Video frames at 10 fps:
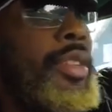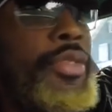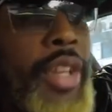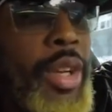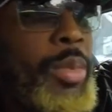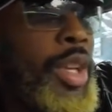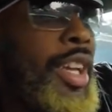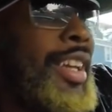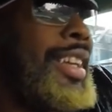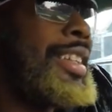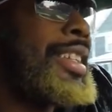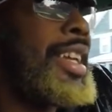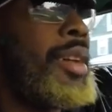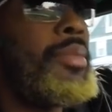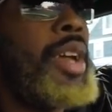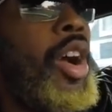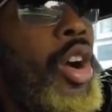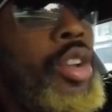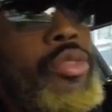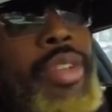to the film. Listen up,
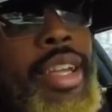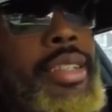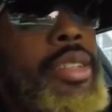all you niggas